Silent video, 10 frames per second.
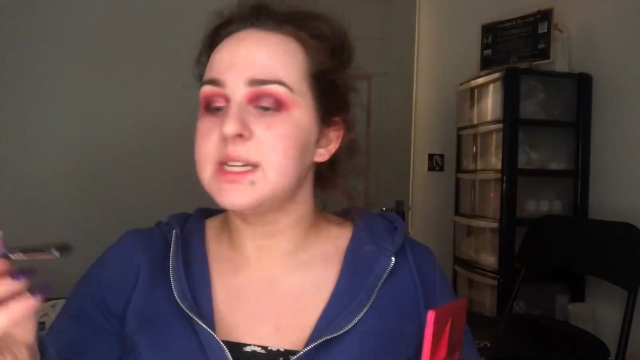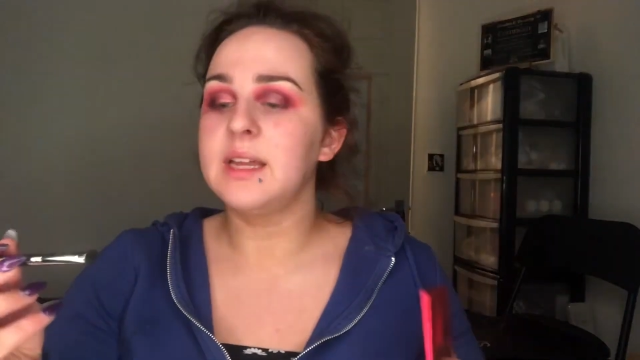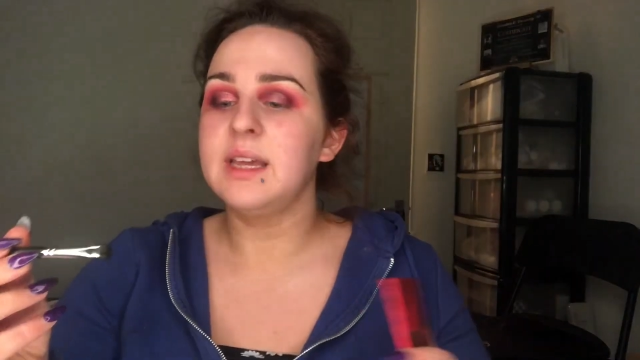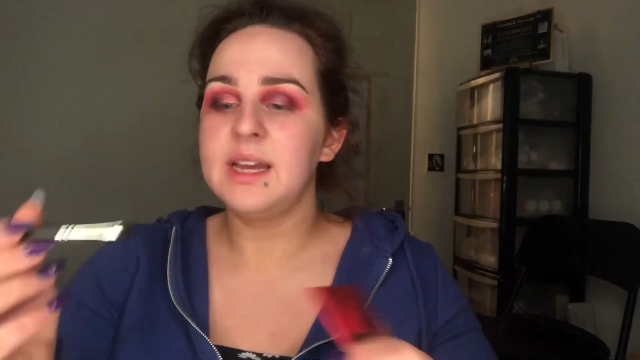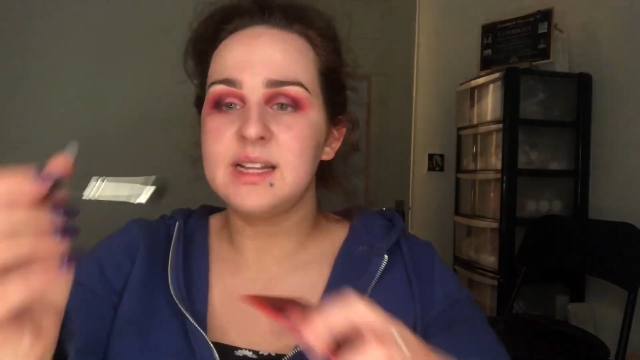
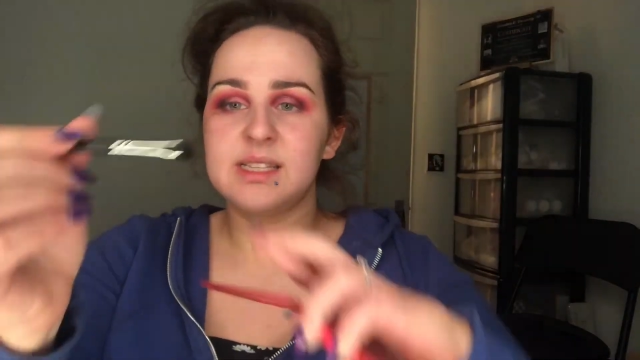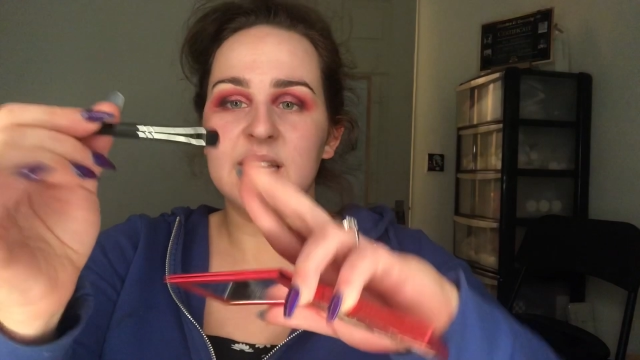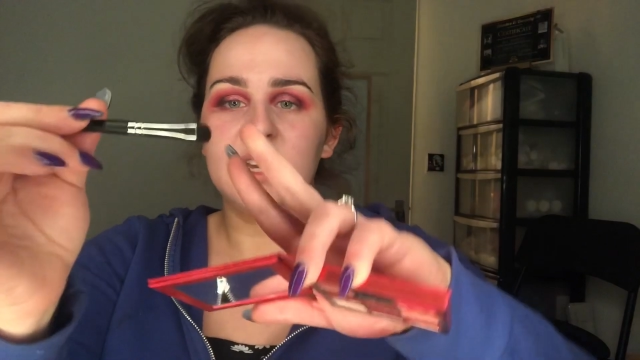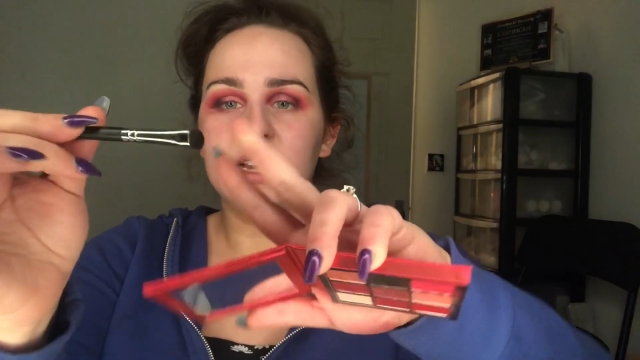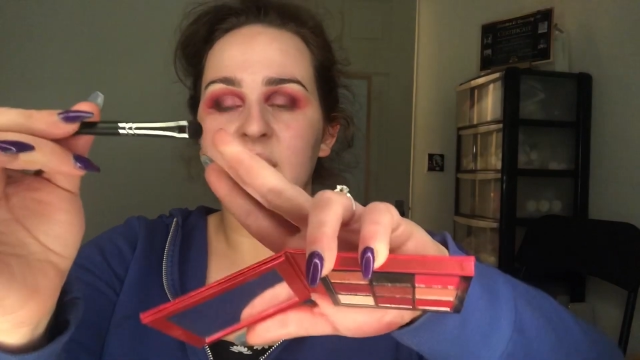Daily, it's
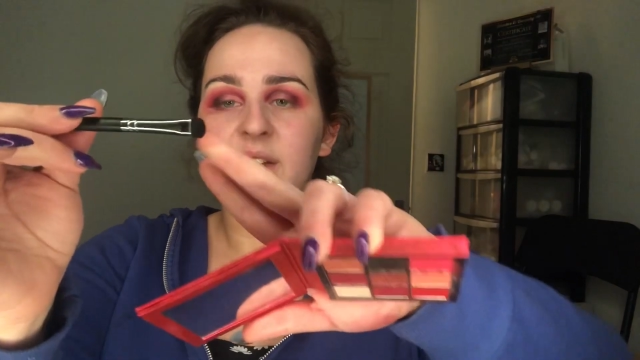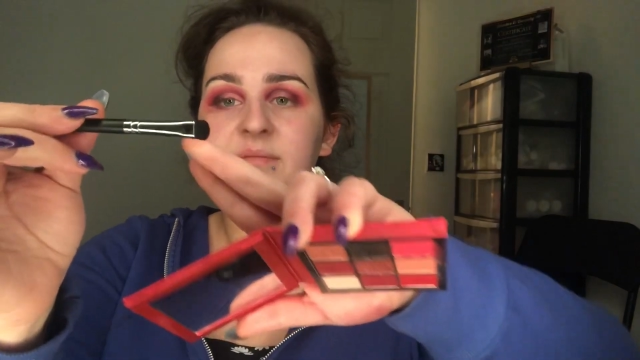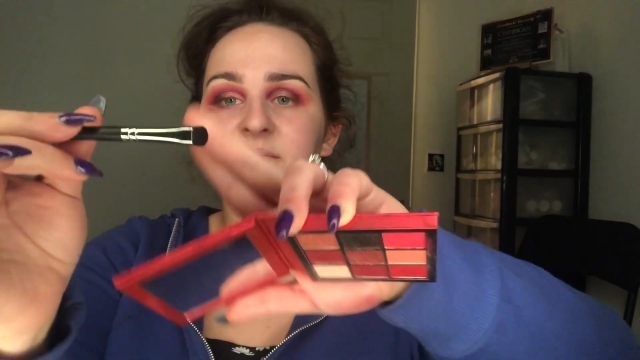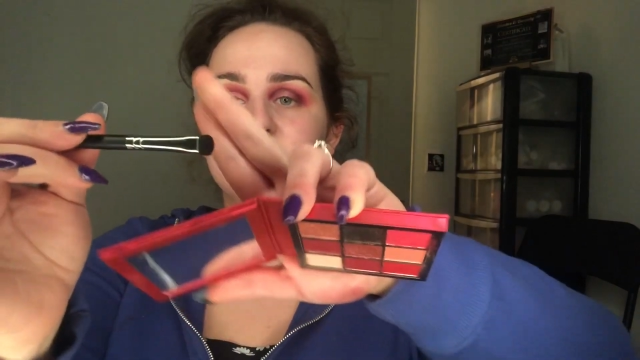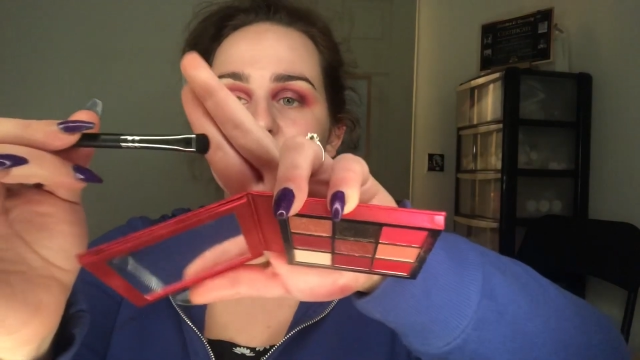like a
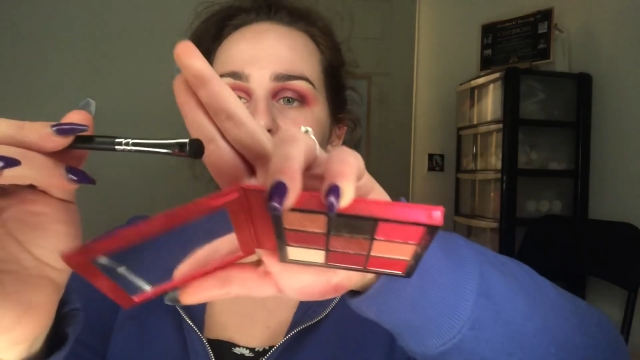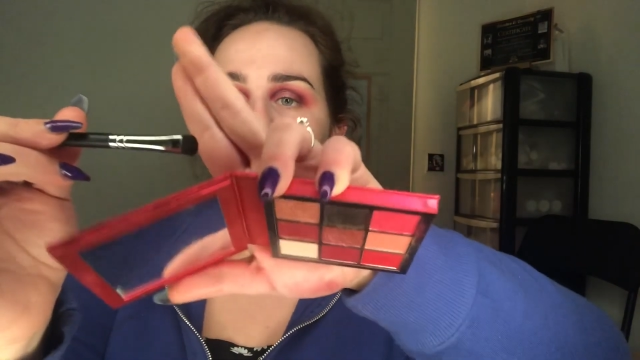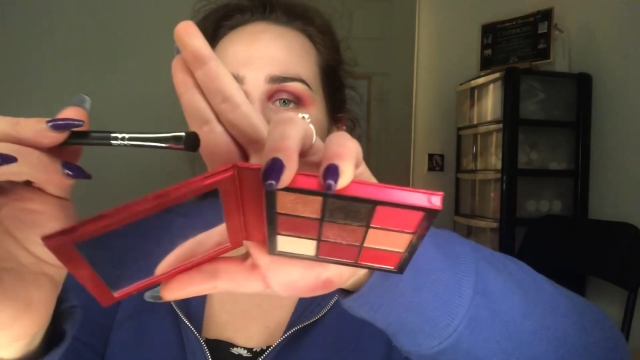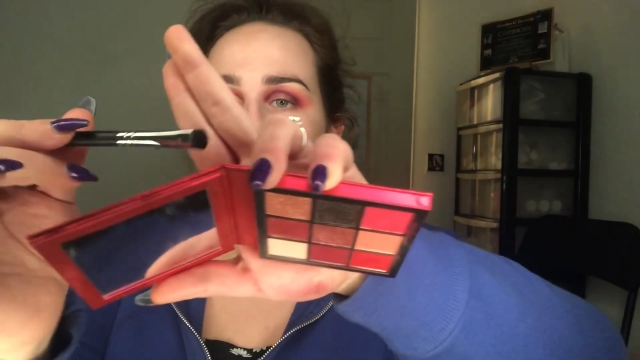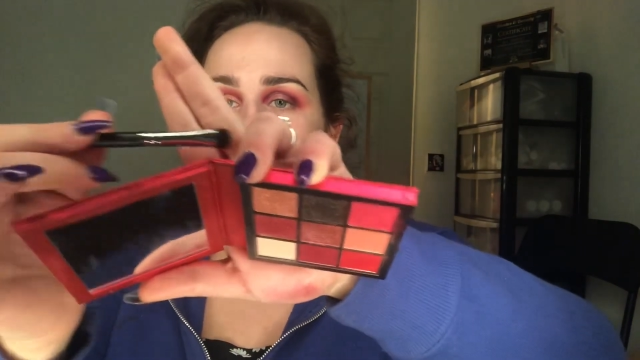
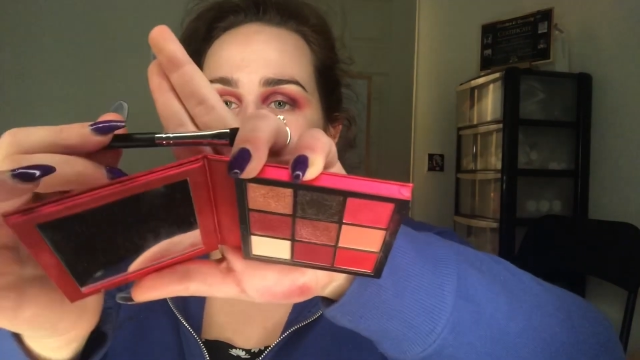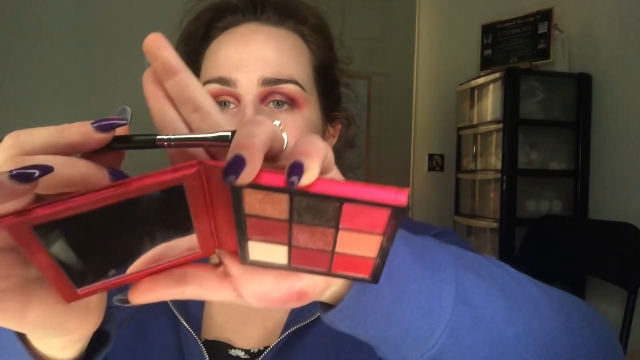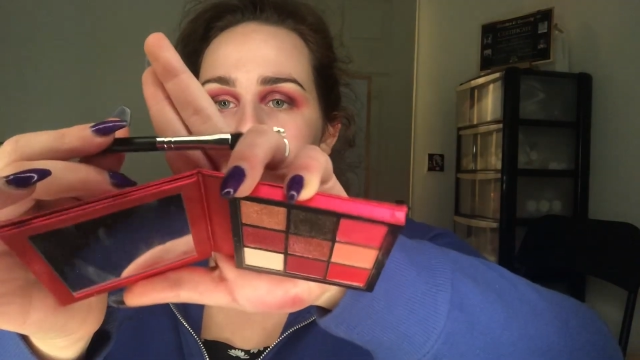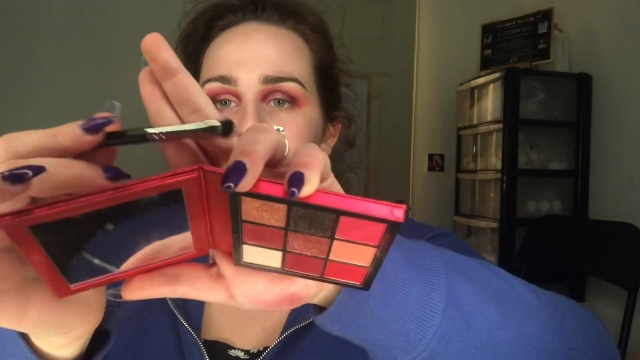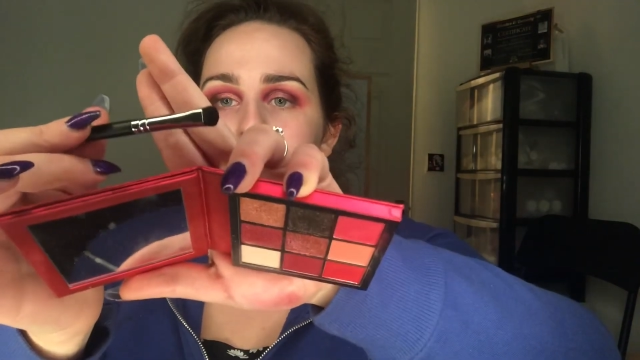flat
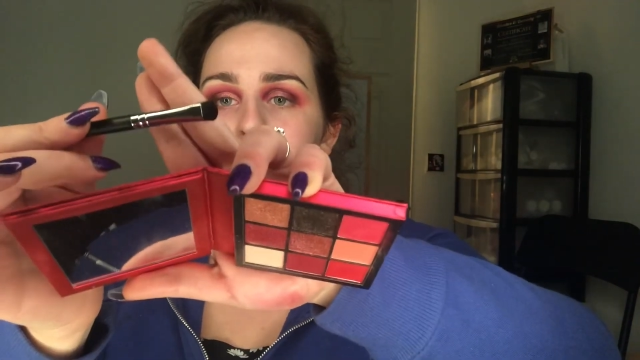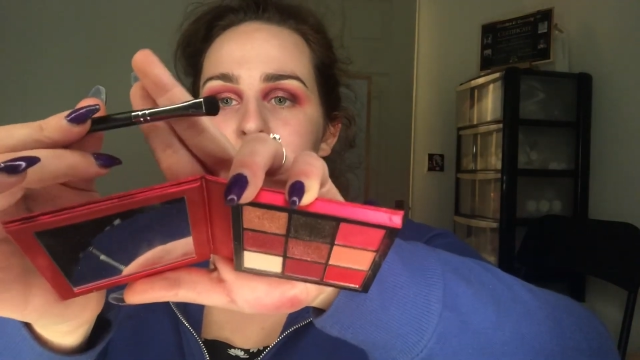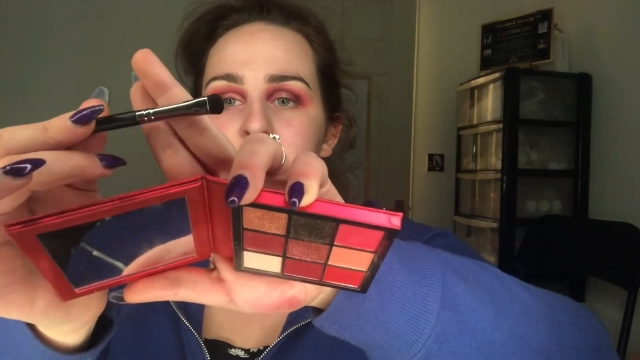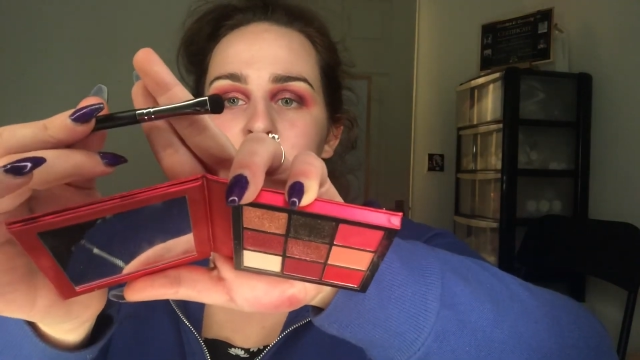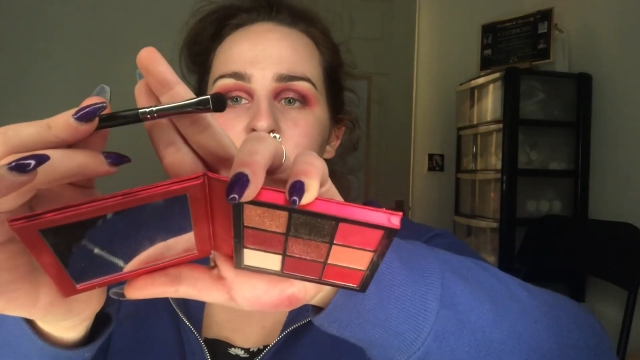type
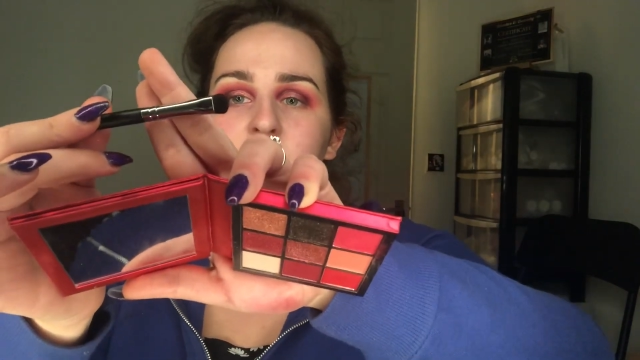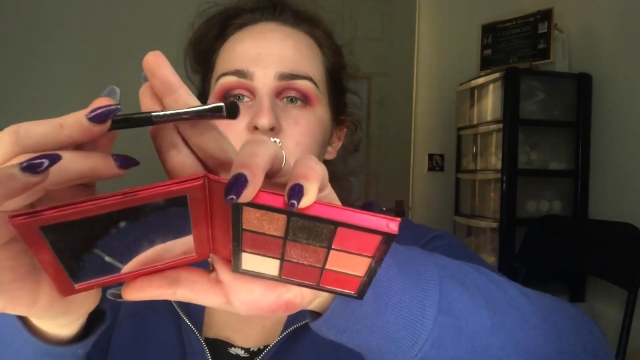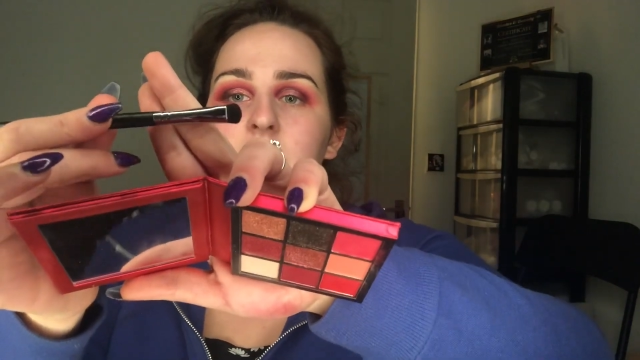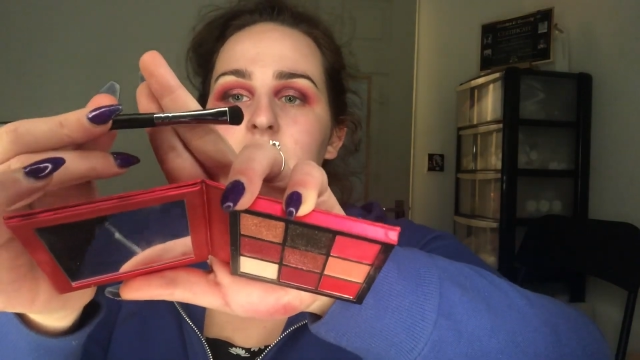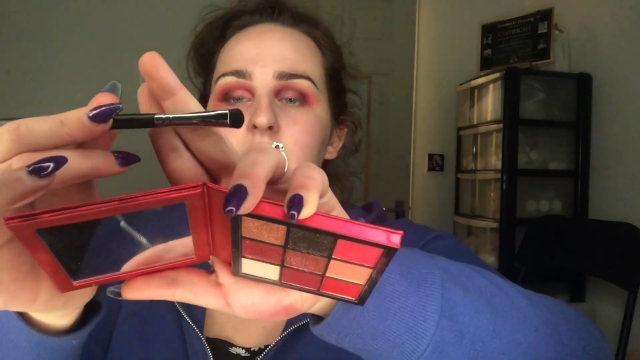brush,
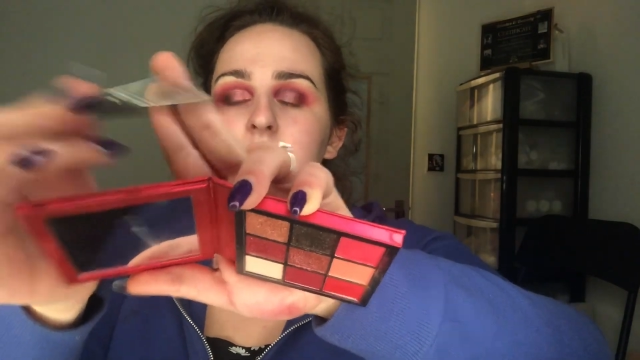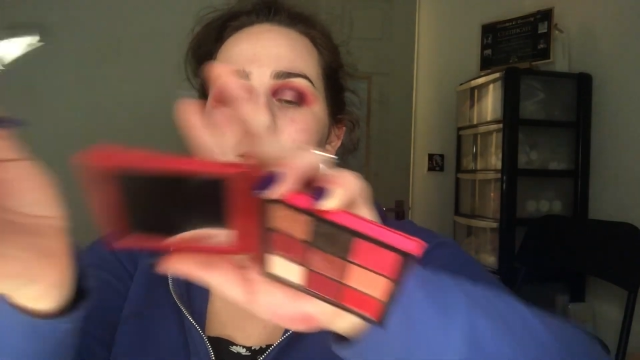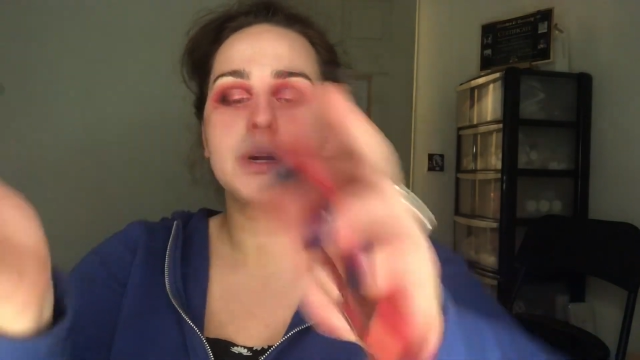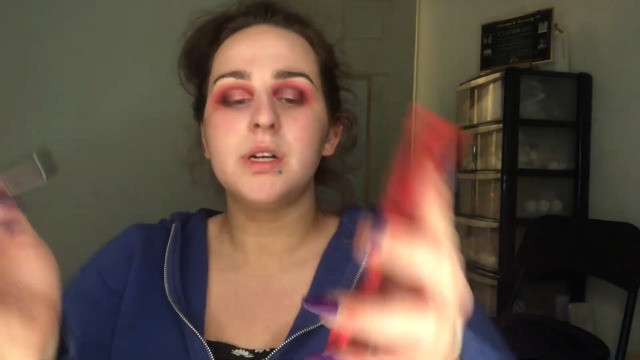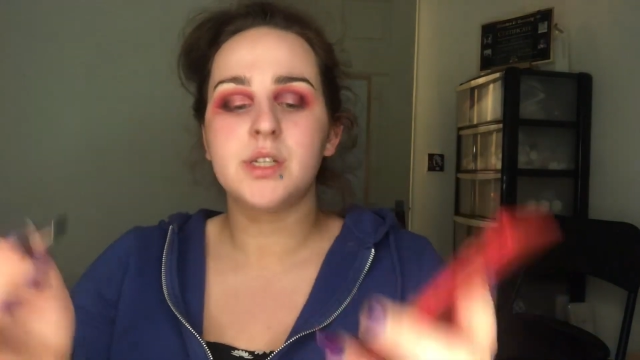flat
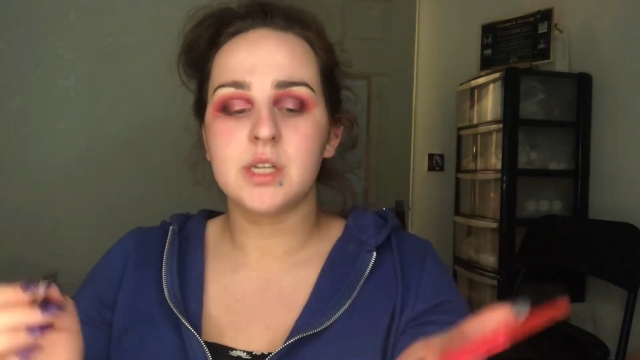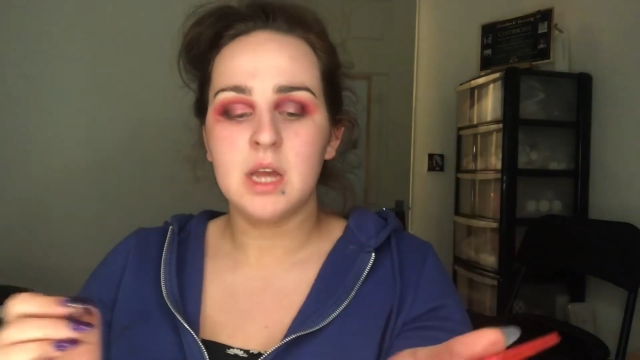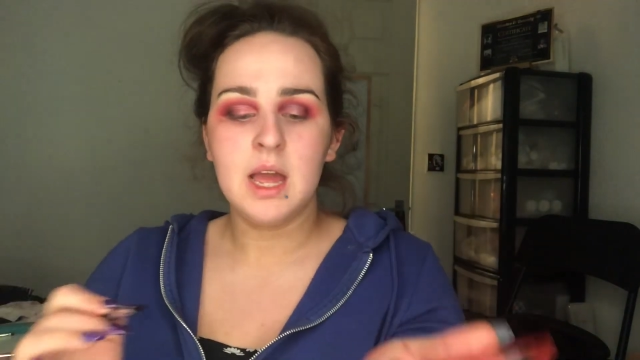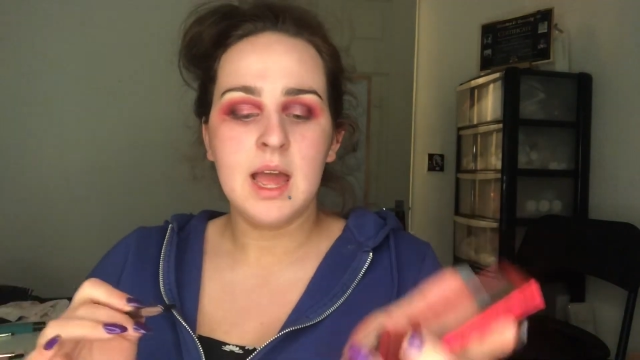rounded brush.